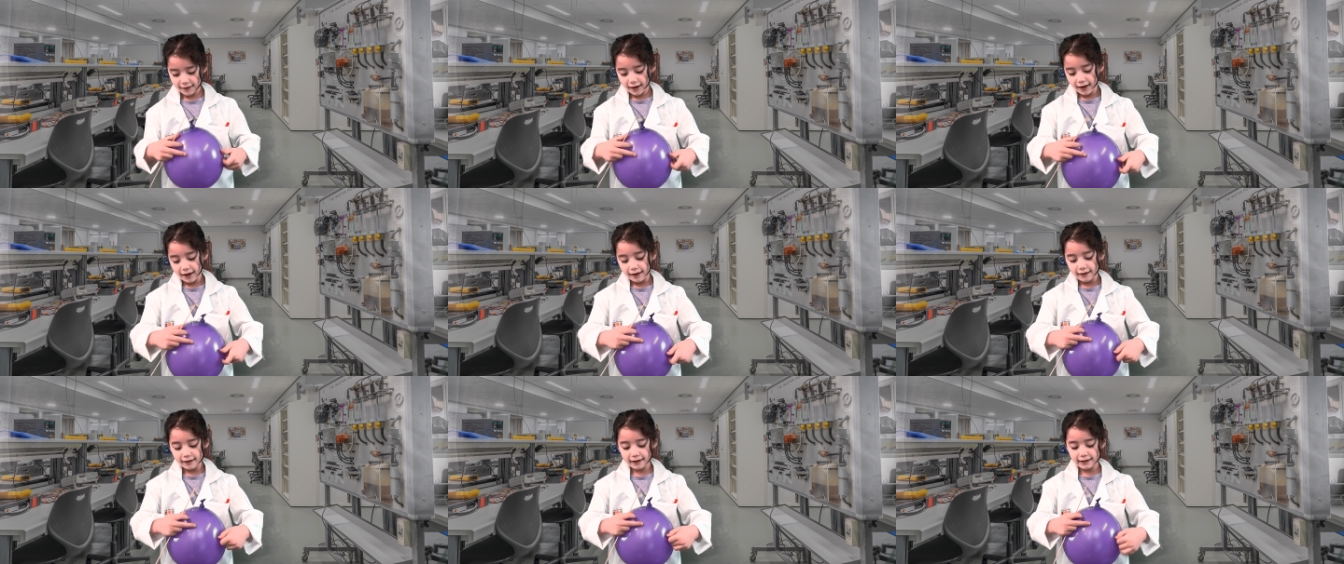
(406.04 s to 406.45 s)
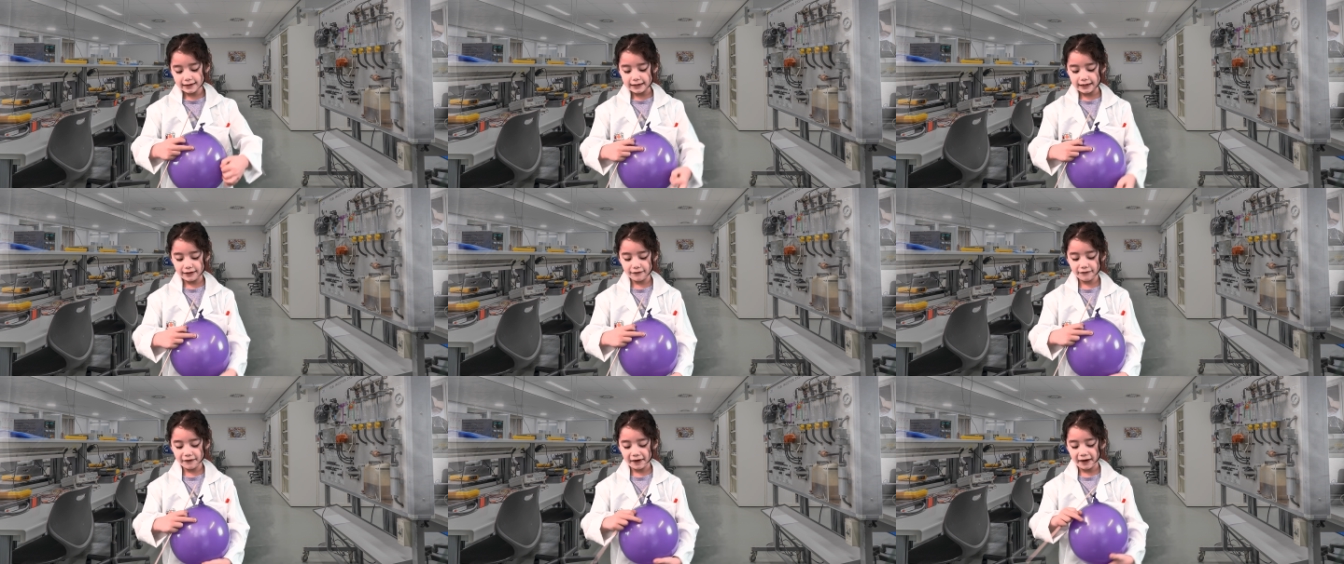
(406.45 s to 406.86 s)
Let's see
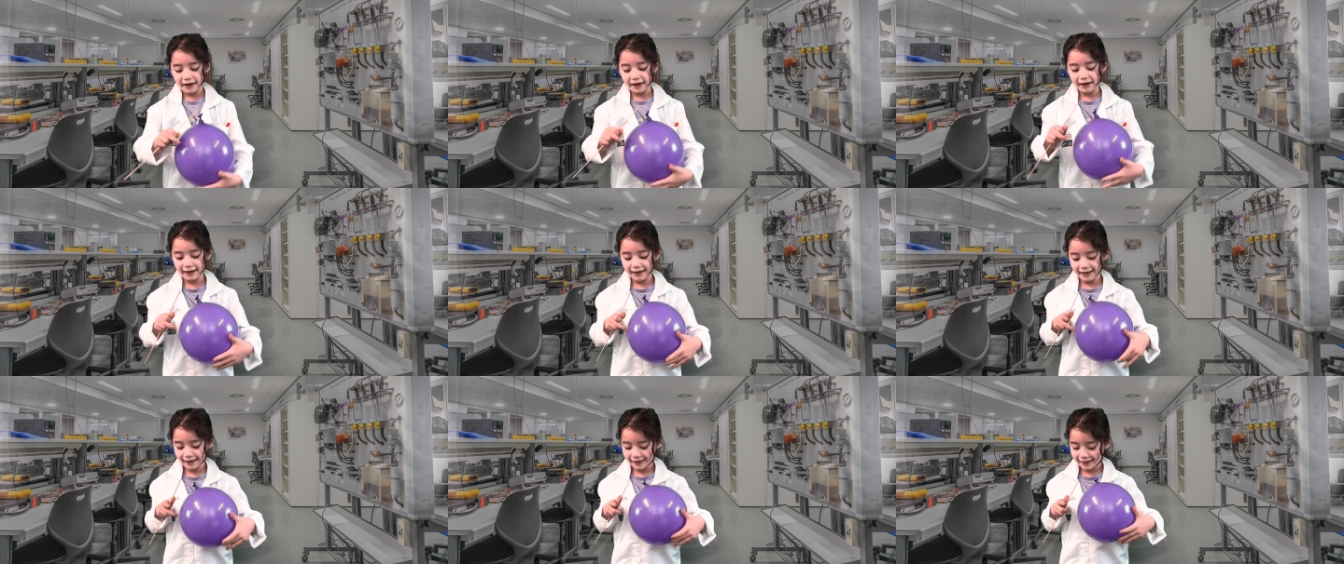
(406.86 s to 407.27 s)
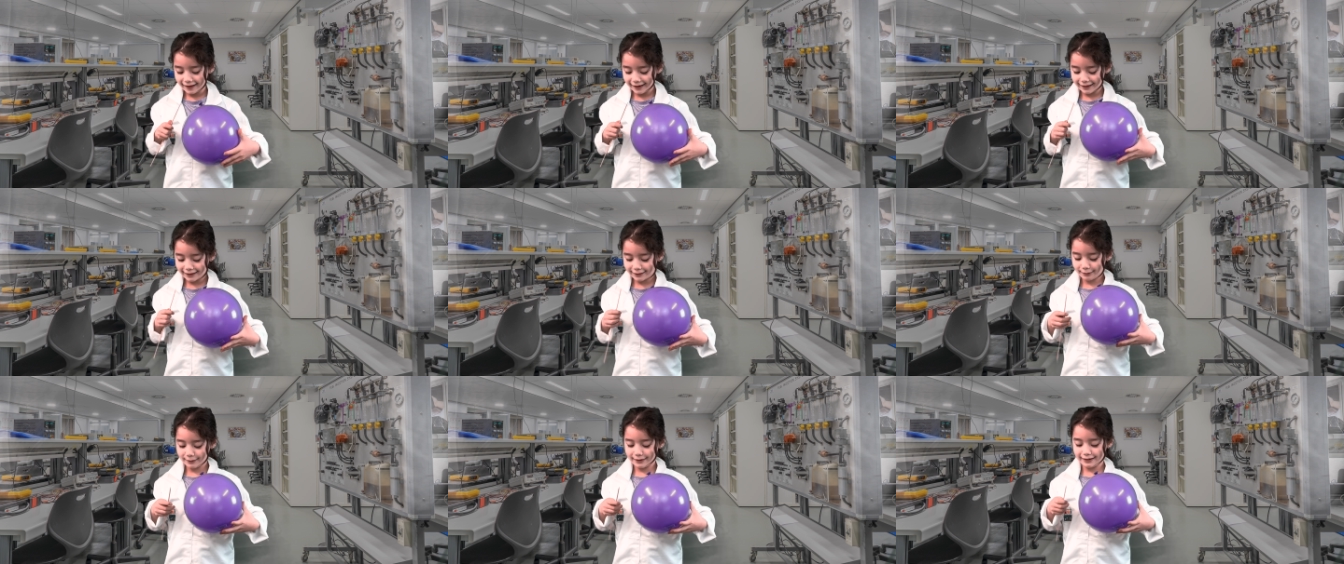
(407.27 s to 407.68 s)
if I can get
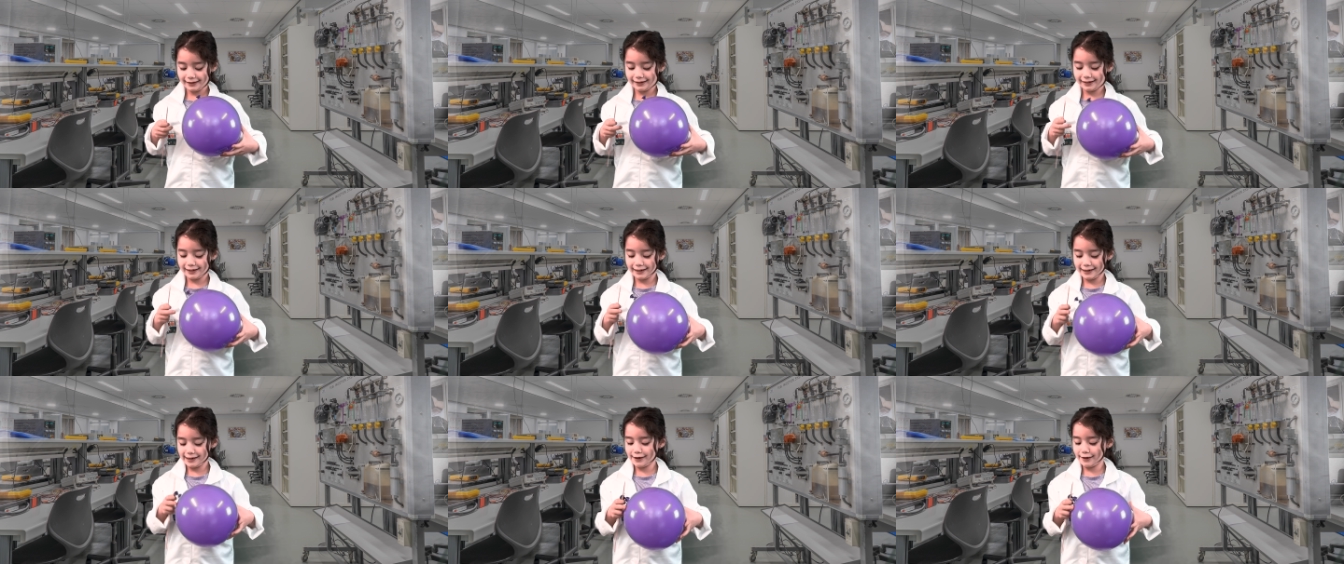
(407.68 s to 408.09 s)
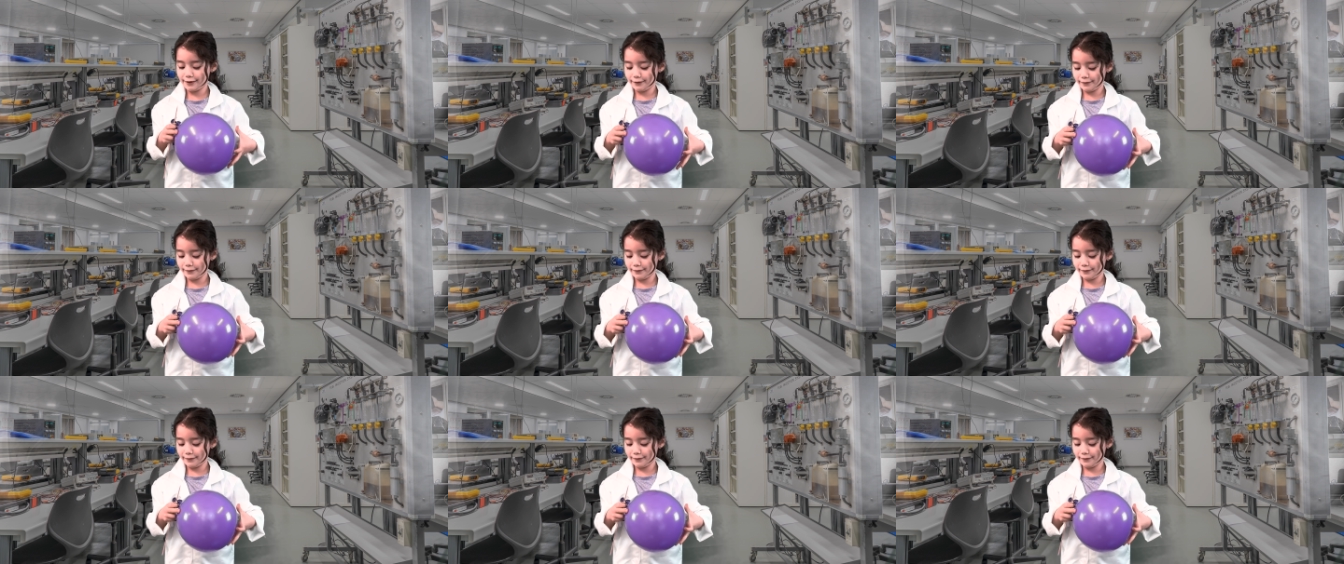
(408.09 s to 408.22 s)
this one too.